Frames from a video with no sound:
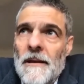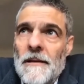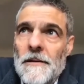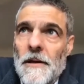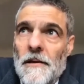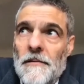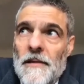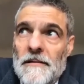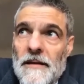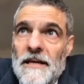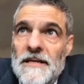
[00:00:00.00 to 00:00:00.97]
Yeah, and
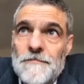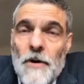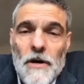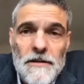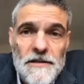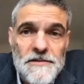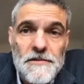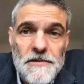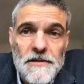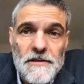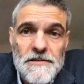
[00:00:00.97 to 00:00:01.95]
that links partly to
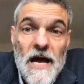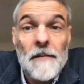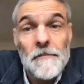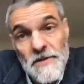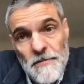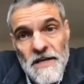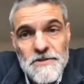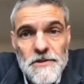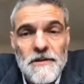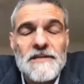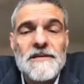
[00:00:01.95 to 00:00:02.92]
the time
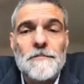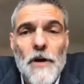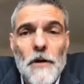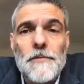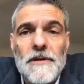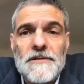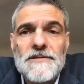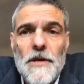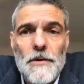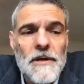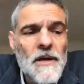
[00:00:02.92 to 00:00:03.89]
dimension that's appropriate.
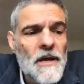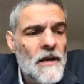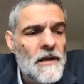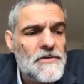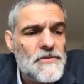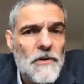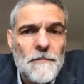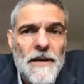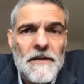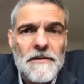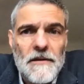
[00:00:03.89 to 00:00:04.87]
So it's all
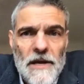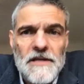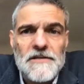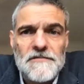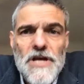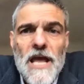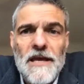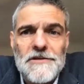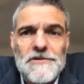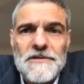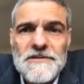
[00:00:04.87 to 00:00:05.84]
about the rate of
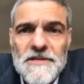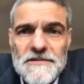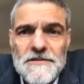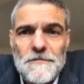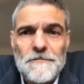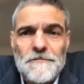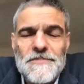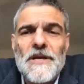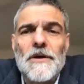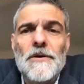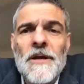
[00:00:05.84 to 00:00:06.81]
change in the system.
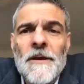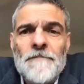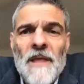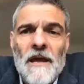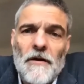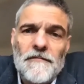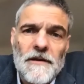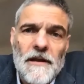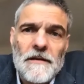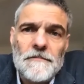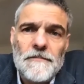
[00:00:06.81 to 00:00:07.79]
So, and often
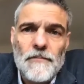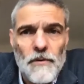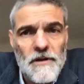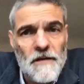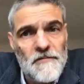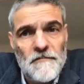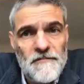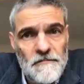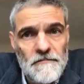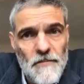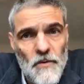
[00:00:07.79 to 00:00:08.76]
that will come from
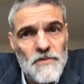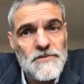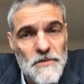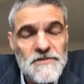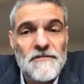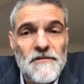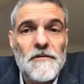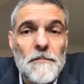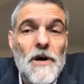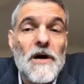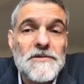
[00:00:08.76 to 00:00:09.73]
all sorts of
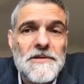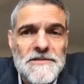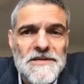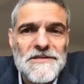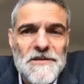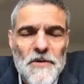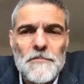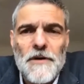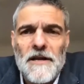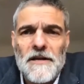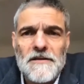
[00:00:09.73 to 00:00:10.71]
different parts of the system
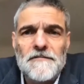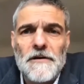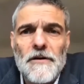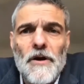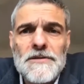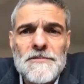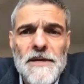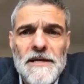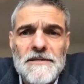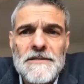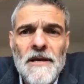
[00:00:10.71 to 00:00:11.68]
operate at different clock
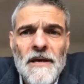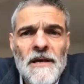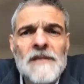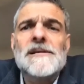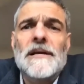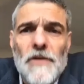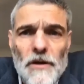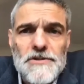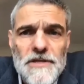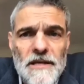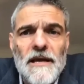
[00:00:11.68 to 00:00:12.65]
speeds.
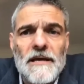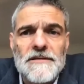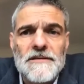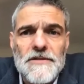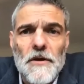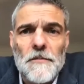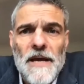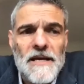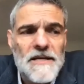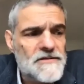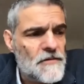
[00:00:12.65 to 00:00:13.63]
Technology has its own
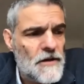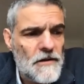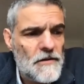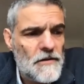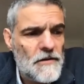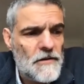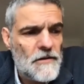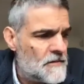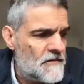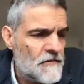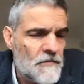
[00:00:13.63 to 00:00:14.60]
pace, ranging
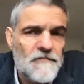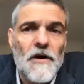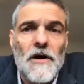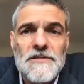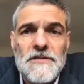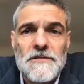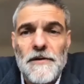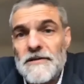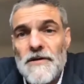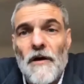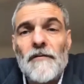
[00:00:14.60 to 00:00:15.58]
maybe from the fastest
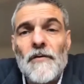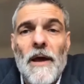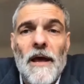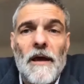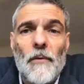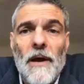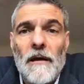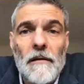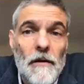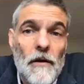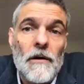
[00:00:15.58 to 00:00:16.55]
being software,
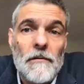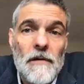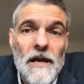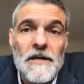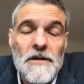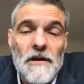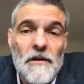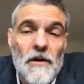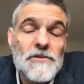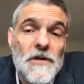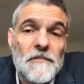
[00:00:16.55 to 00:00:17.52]
where
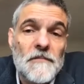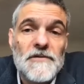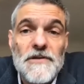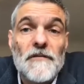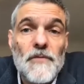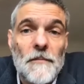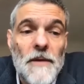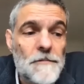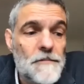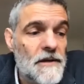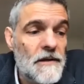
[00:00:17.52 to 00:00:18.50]
long term for software
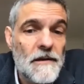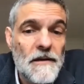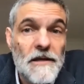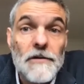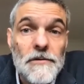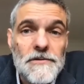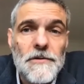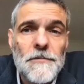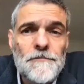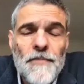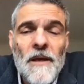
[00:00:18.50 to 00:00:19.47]
might be a year or
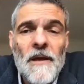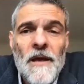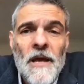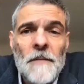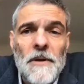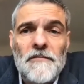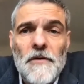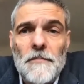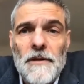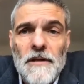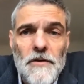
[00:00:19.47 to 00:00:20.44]
two. But if you're
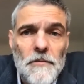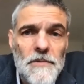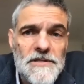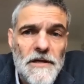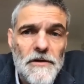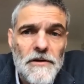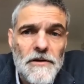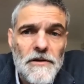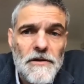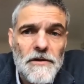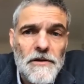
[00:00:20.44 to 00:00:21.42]
building new
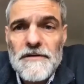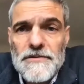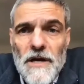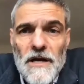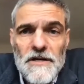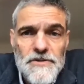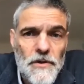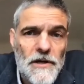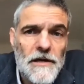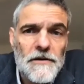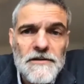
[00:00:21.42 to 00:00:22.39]
materials or infrastructure
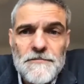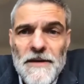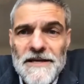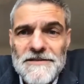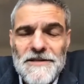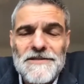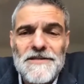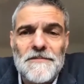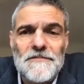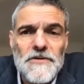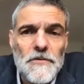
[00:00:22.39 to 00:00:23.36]
or aerospace
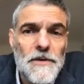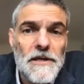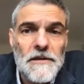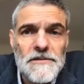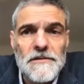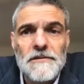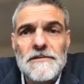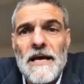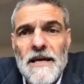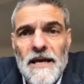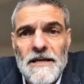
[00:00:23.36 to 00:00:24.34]
systems, you'll be into
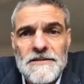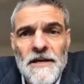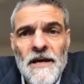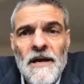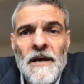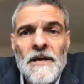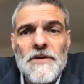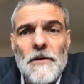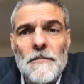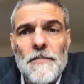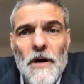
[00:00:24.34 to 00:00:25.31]
decades.
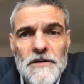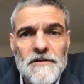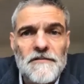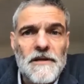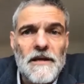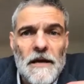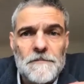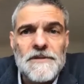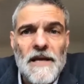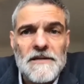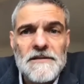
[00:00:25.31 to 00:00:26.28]
So part of the
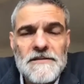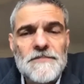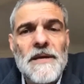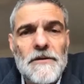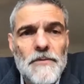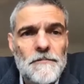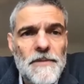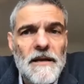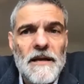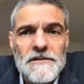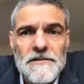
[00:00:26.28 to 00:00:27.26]
update speed would
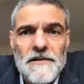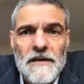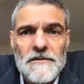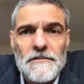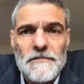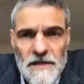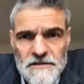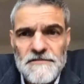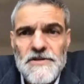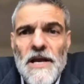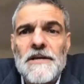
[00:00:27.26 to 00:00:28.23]
be linked to that rate
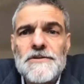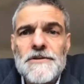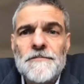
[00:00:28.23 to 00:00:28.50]
of change.